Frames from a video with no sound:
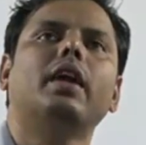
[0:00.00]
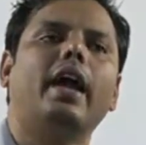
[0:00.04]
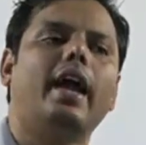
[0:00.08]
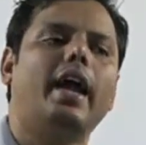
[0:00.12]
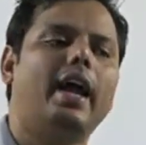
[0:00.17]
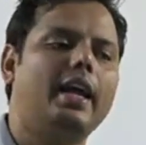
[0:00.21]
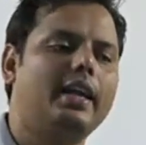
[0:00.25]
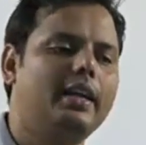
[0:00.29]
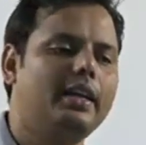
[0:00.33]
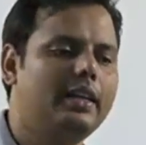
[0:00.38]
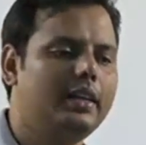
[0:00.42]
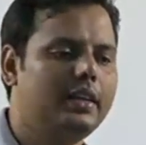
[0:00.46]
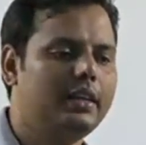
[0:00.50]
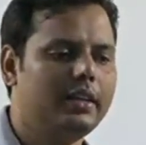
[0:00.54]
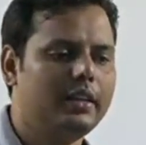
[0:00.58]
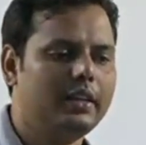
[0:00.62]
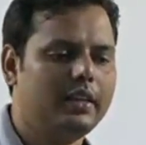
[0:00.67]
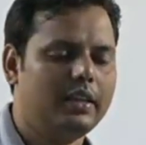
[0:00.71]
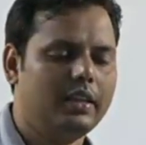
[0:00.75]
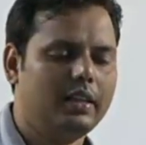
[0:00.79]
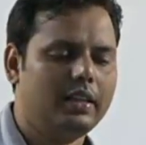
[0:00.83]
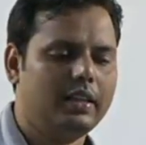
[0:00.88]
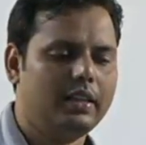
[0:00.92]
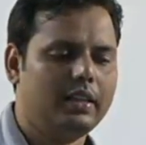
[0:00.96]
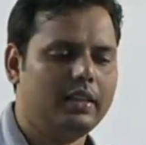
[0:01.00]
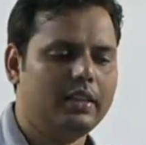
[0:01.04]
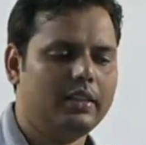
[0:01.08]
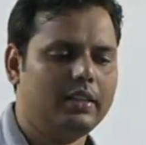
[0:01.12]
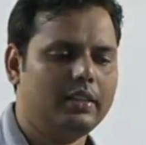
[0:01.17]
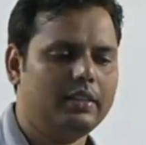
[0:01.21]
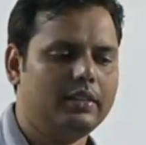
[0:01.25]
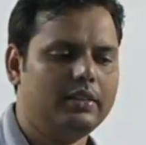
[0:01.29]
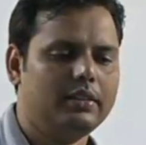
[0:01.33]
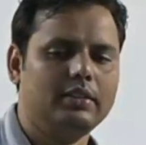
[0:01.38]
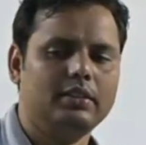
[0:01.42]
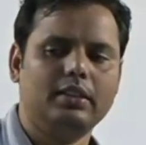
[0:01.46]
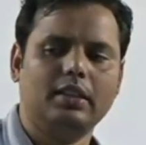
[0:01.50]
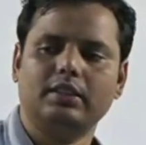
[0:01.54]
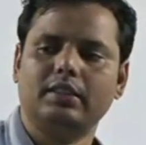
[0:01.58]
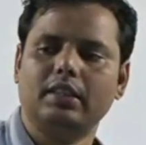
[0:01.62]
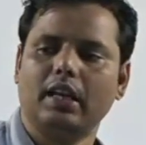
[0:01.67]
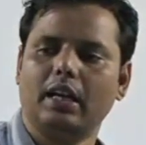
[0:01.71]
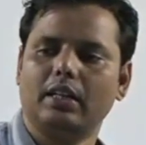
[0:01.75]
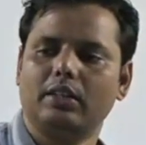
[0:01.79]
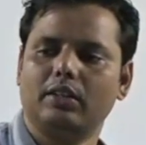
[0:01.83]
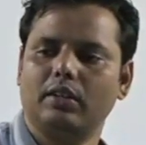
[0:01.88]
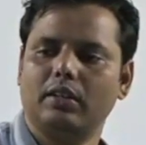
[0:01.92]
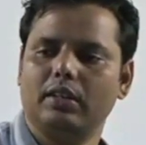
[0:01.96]
and the
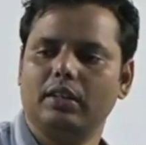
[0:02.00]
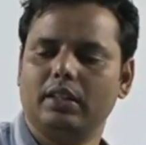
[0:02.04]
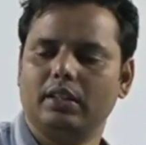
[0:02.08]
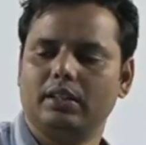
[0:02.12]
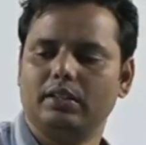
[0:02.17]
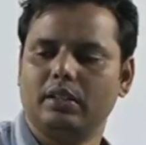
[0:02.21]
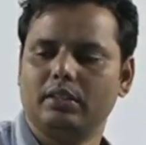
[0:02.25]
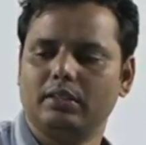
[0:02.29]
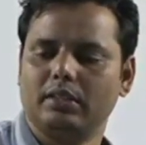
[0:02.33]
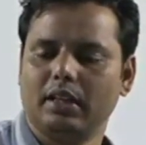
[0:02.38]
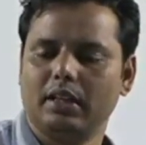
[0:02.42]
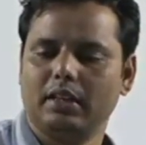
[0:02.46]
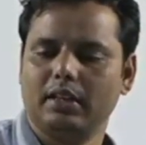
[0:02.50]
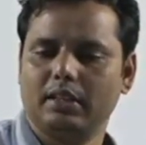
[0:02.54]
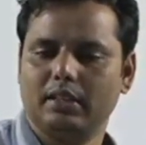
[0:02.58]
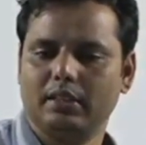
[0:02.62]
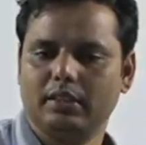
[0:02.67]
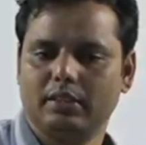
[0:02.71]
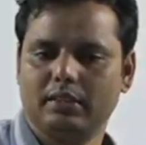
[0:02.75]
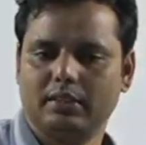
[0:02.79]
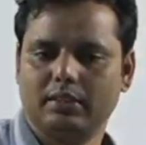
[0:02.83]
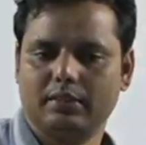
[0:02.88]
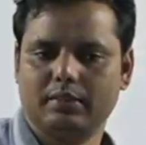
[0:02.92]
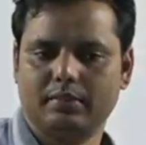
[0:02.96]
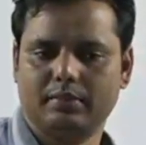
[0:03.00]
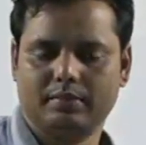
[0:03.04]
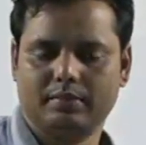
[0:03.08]
Chalcolithic societies